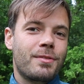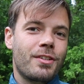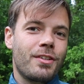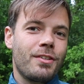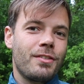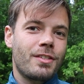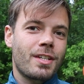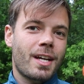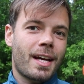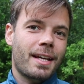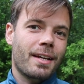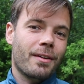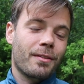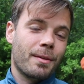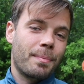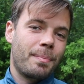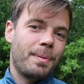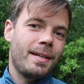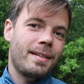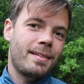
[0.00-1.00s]
2 jacket
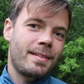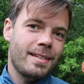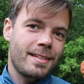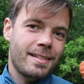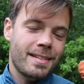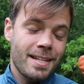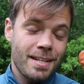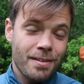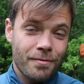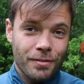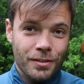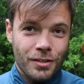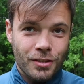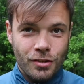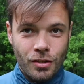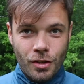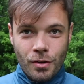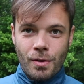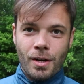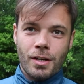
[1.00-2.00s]
on the PCT for
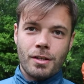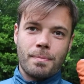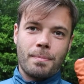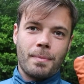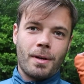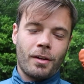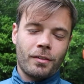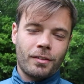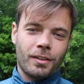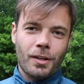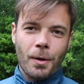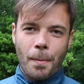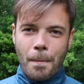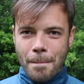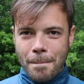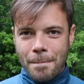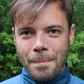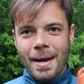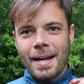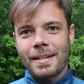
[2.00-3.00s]
200 miles and got
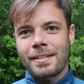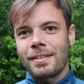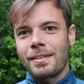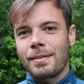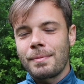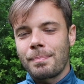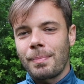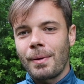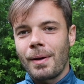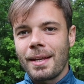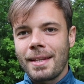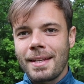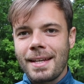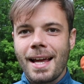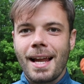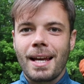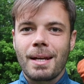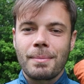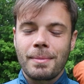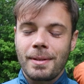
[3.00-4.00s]
battered by
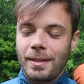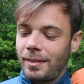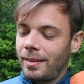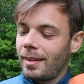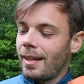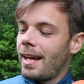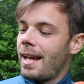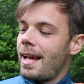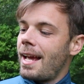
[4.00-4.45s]
the elements,